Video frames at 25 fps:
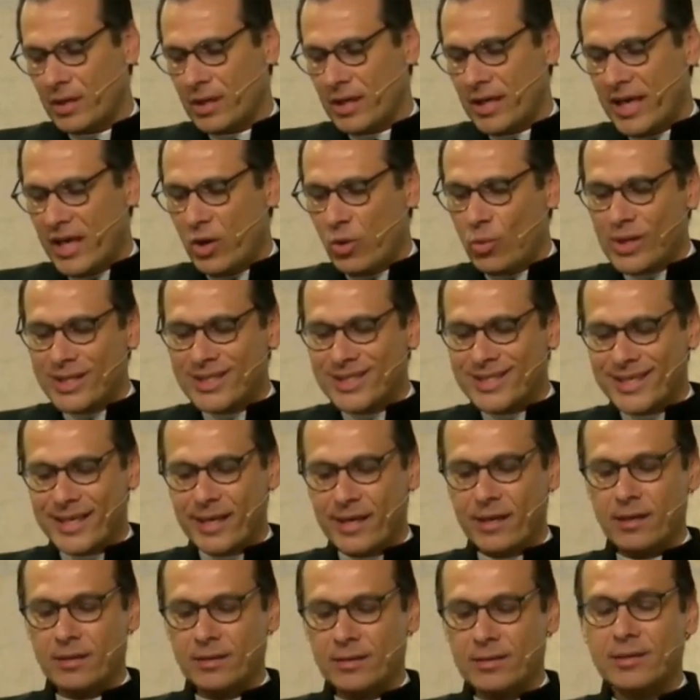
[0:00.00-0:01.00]
He was
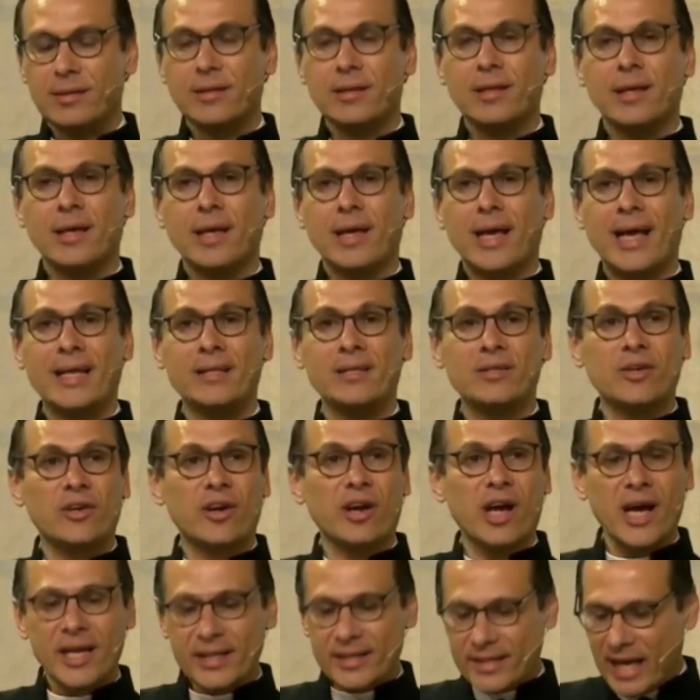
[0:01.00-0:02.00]
killed and
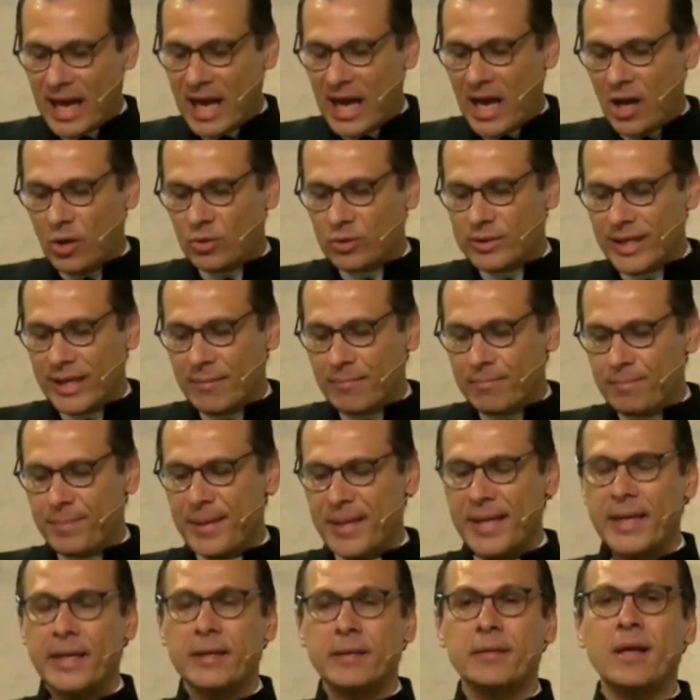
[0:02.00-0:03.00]
cried out in
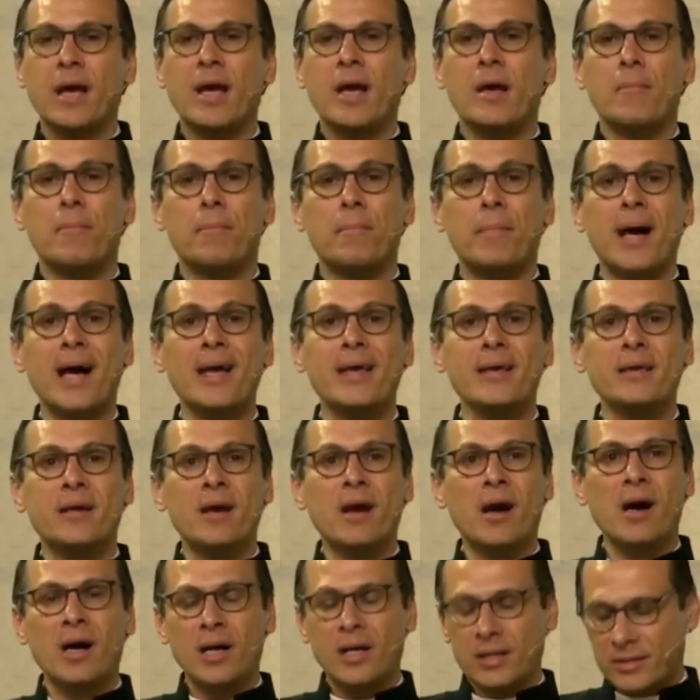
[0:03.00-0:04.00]
pain, My
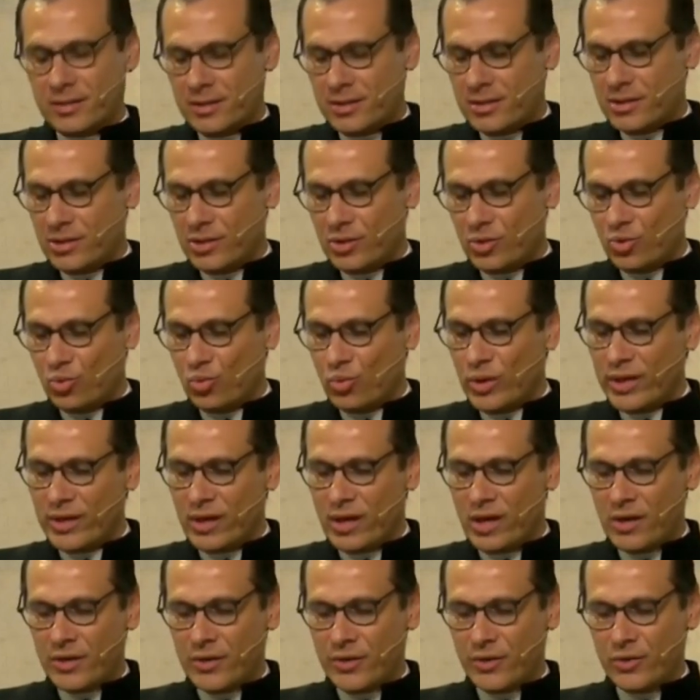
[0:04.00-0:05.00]
God, where
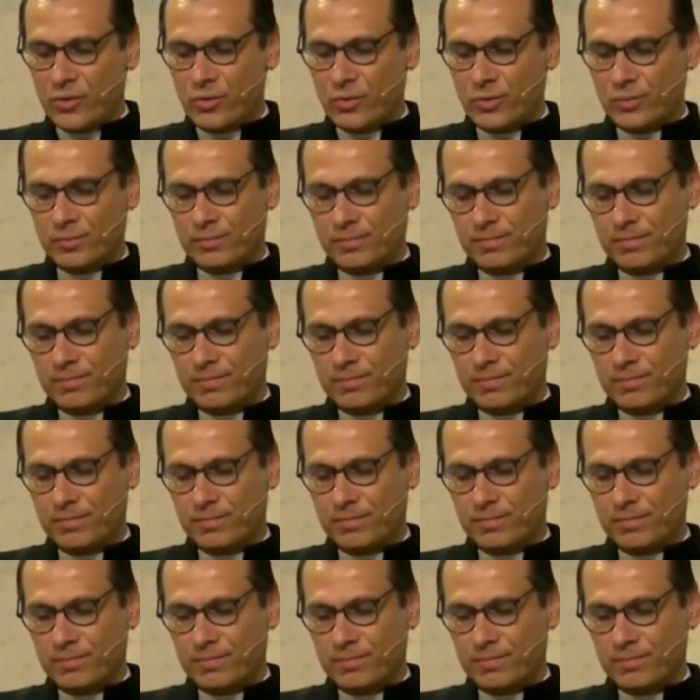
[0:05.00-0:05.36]
are you?